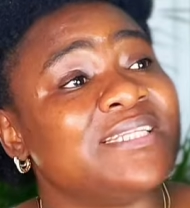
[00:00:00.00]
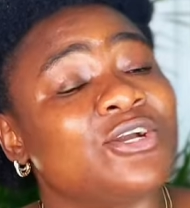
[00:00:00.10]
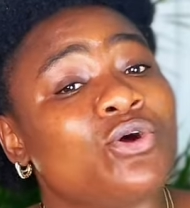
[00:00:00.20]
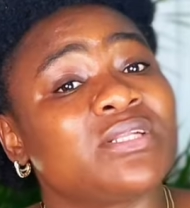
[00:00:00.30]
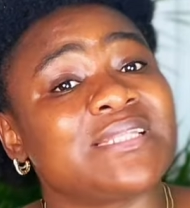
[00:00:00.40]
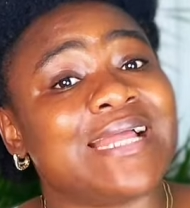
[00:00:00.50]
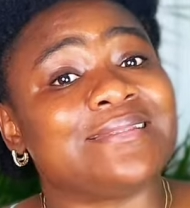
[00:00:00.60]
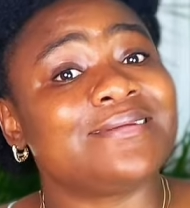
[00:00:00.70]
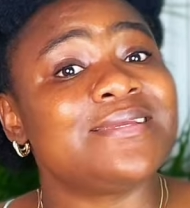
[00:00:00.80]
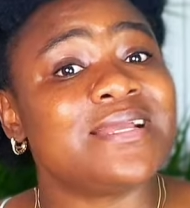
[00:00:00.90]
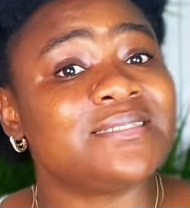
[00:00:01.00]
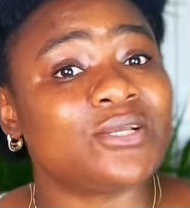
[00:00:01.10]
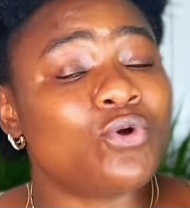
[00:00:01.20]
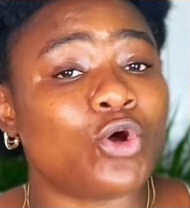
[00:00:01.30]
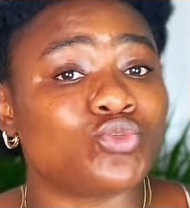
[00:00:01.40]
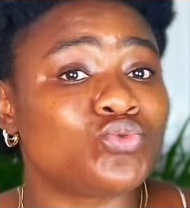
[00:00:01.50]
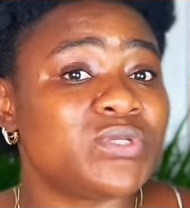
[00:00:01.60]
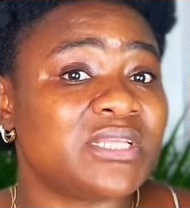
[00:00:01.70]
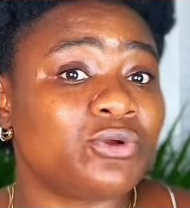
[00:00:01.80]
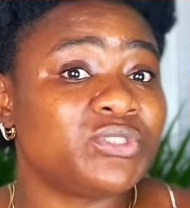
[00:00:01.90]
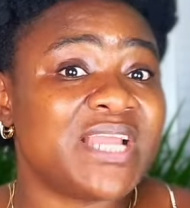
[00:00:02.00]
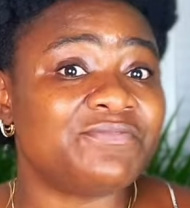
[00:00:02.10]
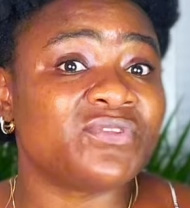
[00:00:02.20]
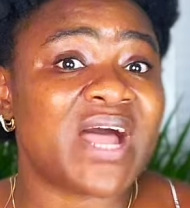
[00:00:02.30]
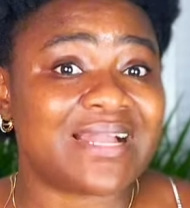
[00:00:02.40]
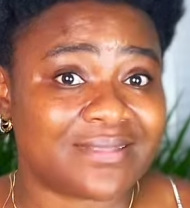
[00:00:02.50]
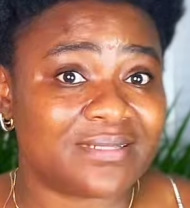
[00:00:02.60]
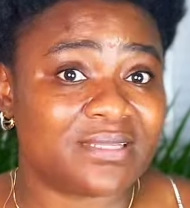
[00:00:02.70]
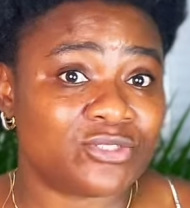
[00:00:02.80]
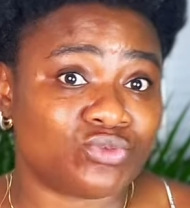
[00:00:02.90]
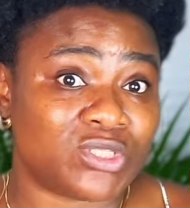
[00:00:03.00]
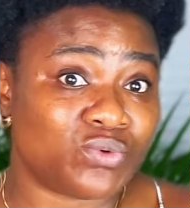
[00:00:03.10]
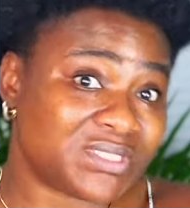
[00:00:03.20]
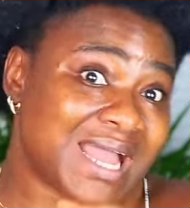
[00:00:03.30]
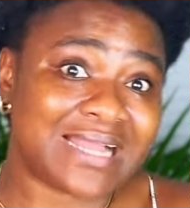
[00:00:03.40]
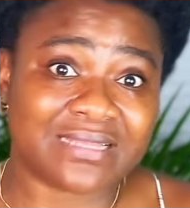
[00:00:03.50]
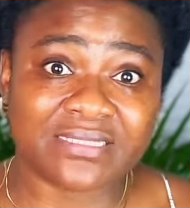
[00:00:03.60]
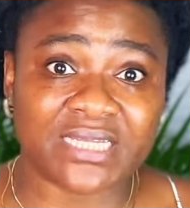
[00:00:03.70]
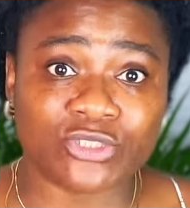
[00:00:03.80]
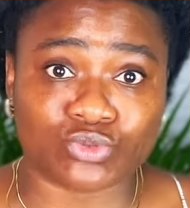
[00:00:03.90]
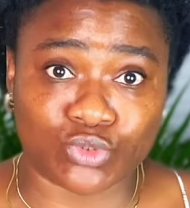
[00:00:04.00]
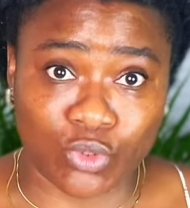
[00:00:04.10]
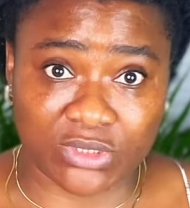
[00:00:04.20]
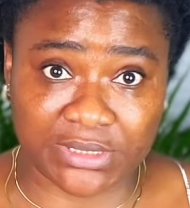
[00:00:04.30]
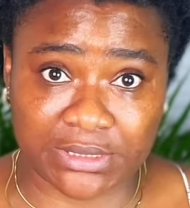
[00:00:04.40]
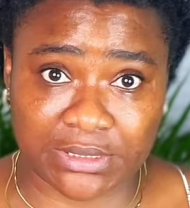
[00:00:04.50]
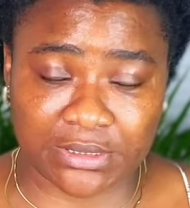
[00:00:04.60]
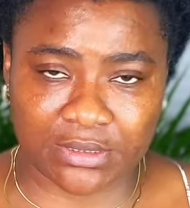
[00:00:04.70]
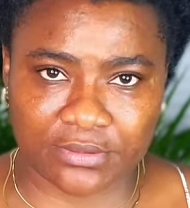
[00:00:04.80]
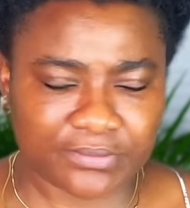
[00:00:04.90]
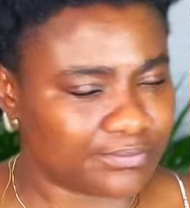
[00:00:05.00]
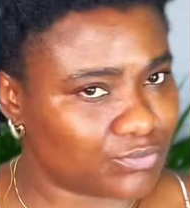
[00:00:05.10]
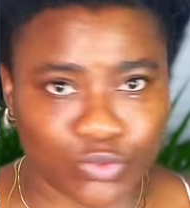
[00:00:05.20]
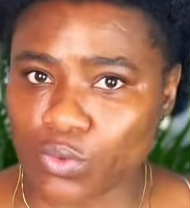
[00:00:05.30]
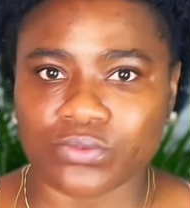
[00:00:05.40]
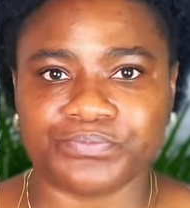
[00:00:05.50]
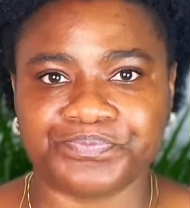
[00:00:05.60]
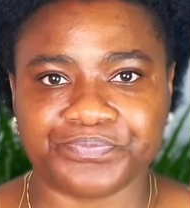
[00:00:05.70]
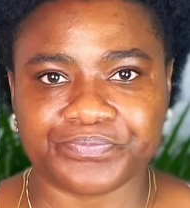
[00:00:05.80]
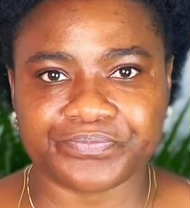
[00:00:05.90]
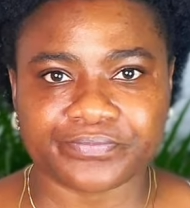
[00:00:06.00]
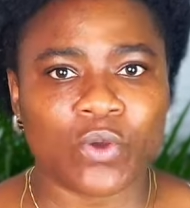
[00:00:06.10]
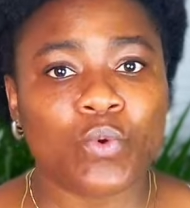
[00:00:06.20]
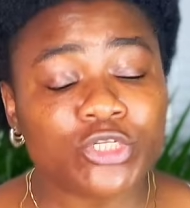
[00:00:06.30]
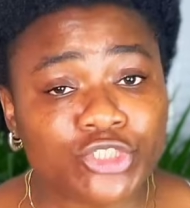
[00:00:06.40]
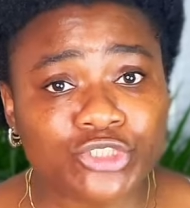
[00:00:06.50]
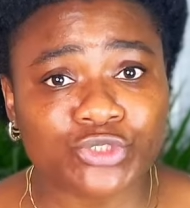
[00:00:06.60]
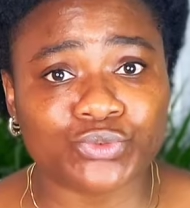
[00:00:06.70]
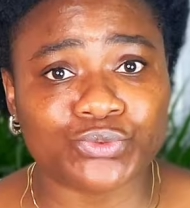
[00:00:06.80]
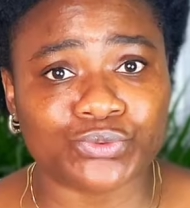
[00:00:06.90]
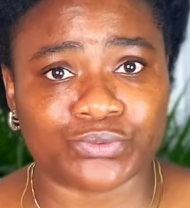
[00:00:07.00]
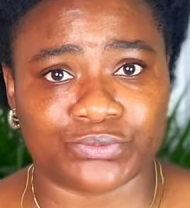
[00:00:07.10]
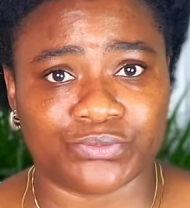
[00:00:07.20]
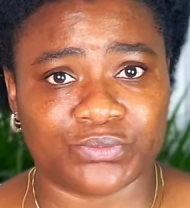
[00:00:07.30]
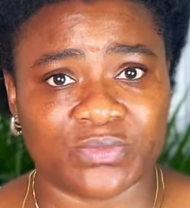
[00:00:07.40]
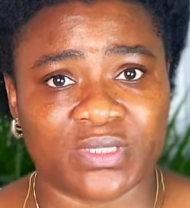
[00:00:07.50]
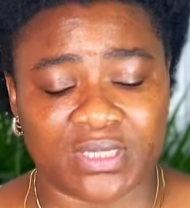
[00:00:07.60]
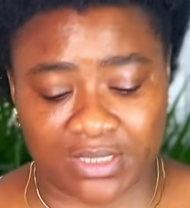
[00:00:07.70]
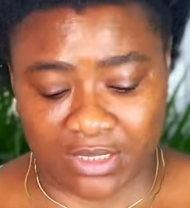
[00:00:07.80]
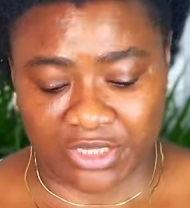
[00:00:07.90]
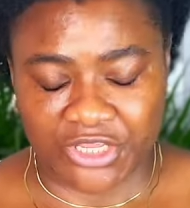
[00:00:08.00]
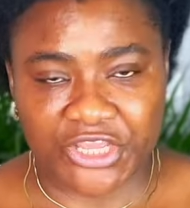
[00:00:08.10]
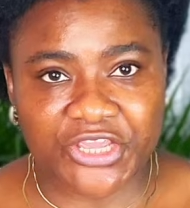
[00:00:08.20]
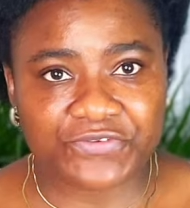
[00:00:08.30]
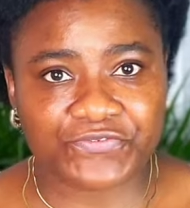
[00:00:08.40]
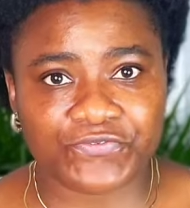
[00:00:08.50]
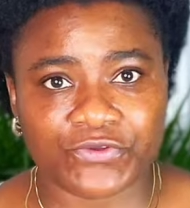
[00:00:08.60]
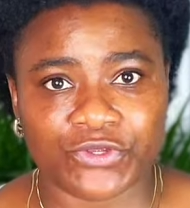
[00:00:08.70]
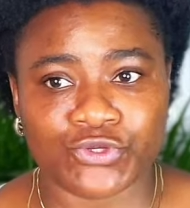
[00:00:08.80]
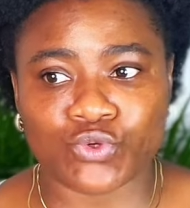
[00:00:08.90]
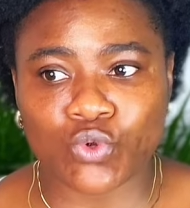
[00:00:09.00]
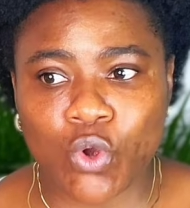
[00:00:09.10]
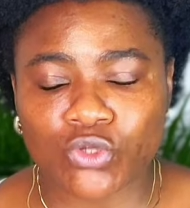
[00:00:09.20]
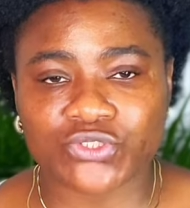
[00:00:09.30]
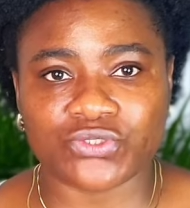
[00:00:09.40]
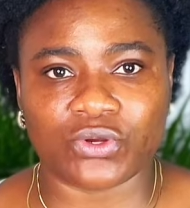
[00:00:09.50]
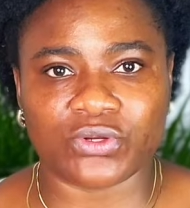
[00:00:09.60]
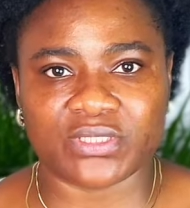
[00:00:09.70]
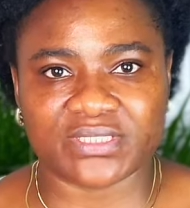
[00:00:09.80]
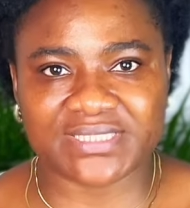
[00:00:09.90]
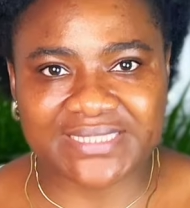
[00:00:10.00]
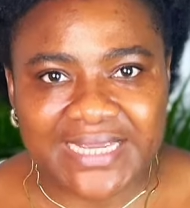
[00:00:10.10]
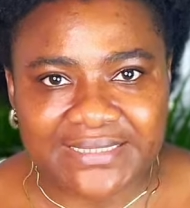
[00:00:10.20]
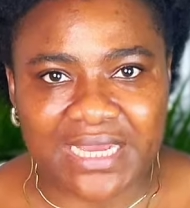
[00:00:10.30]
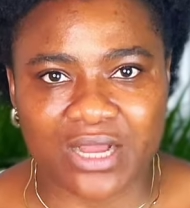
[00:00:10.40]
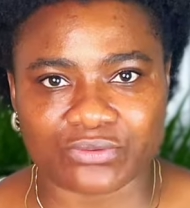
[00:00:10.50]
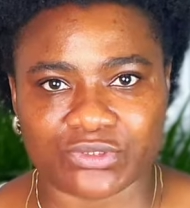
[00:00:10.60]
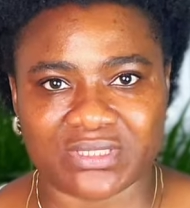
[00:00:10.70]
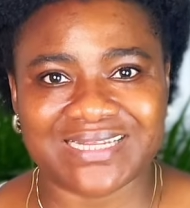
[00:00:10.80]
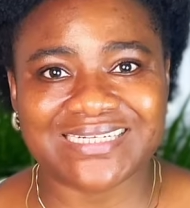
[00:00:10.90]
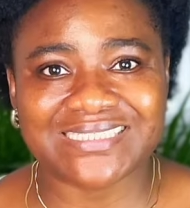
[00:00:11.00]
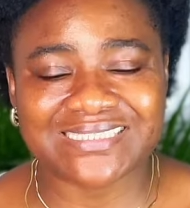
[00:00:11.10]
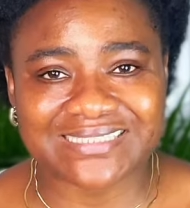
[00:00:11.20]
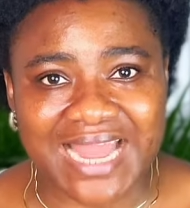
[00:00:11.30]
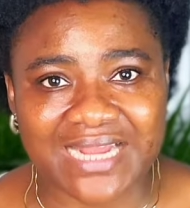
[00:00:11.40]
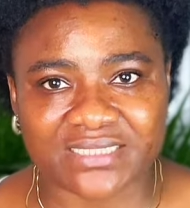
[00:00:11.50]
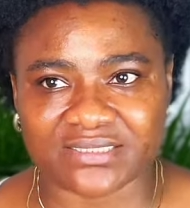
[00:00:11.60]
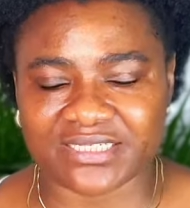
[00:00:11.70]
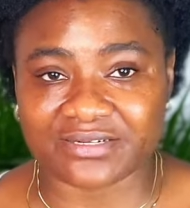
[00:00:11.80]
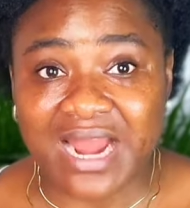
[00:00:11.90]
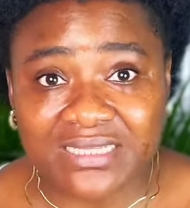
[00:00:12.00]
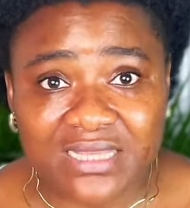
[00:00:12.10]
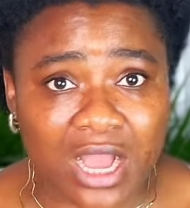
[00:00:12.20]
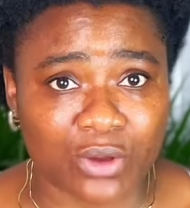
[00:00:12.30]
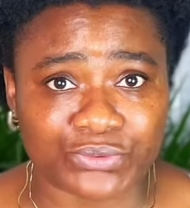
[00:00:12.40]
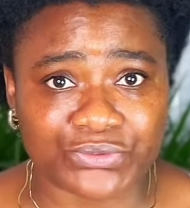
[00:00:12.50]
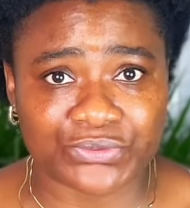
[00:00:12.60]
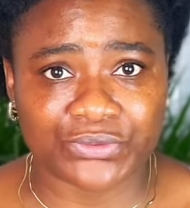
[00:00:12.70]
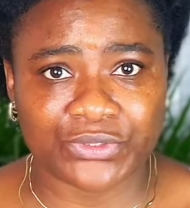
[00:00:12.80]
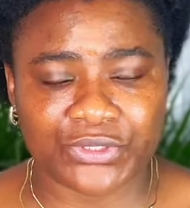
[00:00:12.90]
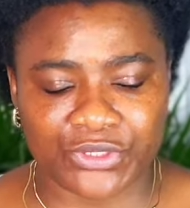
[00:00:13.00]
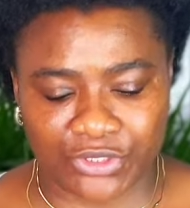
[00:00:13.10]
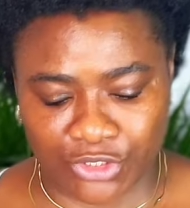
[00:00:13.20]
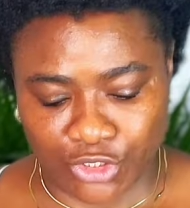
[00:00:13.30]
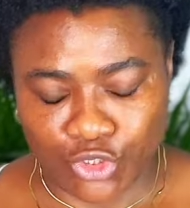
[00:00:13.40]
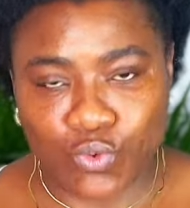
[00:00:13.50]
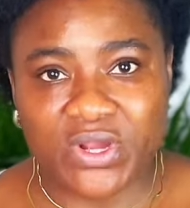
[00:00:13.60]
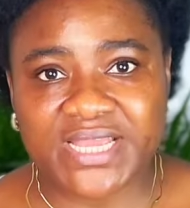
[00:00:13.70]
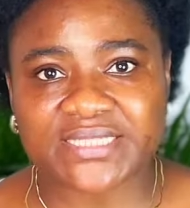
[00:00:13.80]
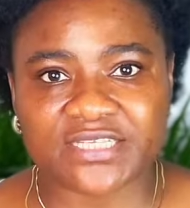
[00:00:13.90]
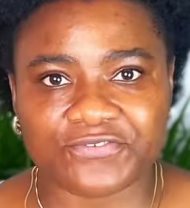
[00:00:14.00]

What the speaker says: got like 3 years ago or 2 years ago, they have not attended to, they will start attending to yours. No. What do you need to do? If you go to your state house, the Rathaus, you will get a